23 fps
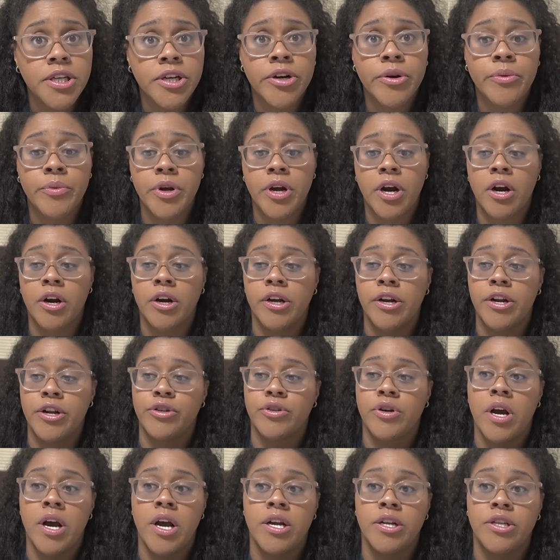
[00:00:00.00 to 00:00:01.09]
year, we are going to
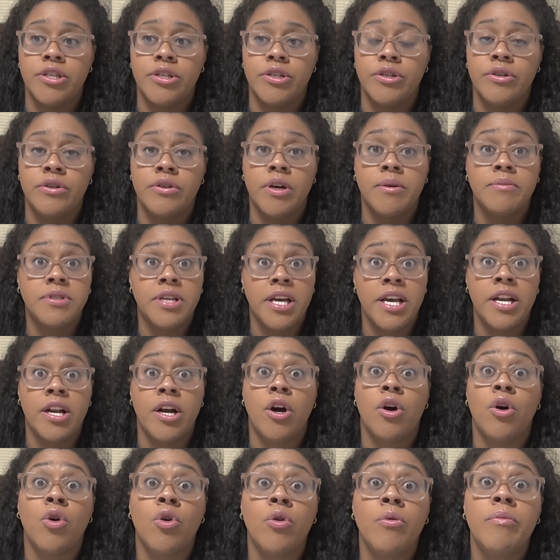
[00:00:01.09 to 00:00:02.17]
try to obtain a
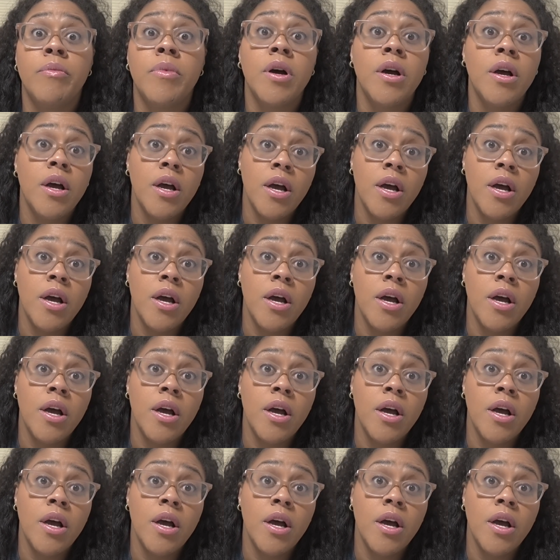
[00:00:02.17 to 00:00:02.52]
home.